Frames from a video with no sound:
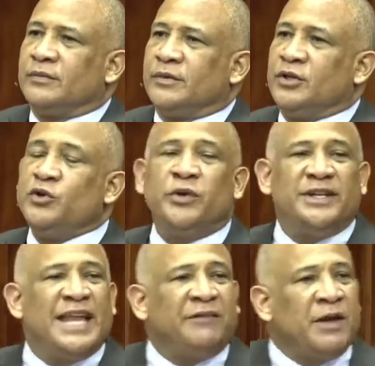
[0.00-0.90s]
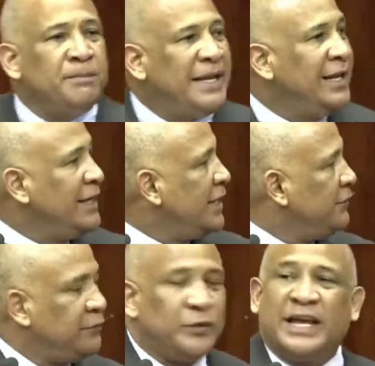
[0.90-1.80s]
You would never
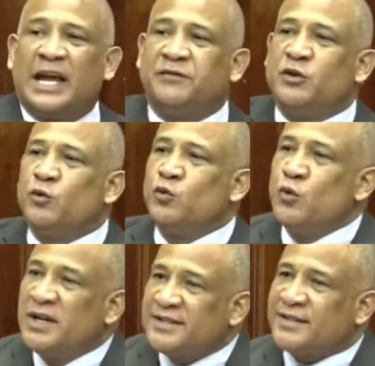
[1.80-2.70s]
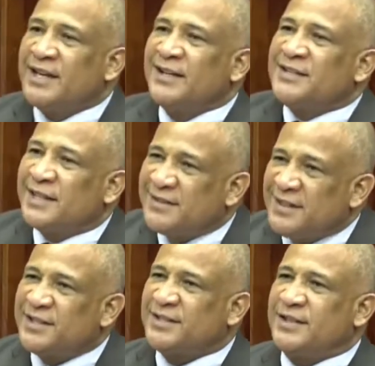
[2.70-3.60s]
believe we have the worst
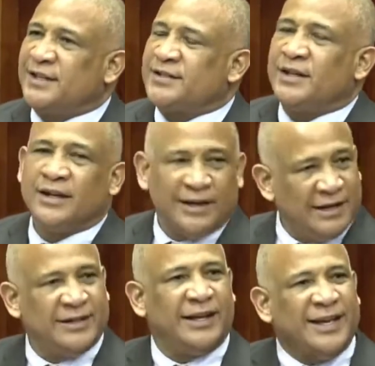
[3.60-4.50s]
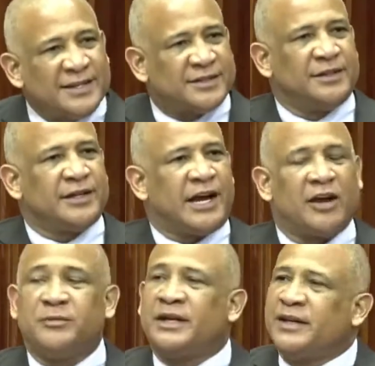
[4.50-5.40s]
statistics in the Eastern
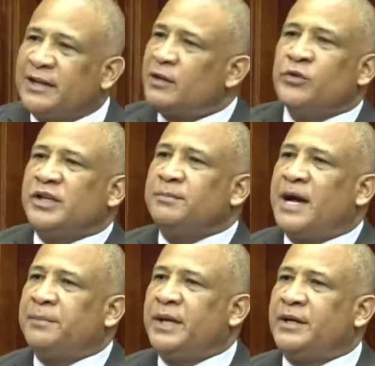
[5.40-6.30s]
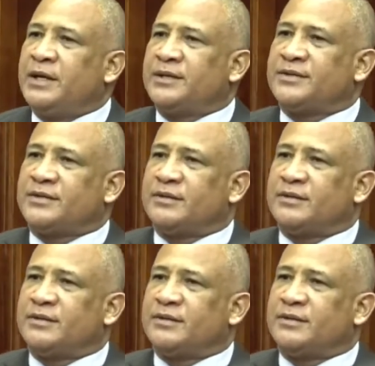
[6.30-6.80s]
Caribbean, including Barbados.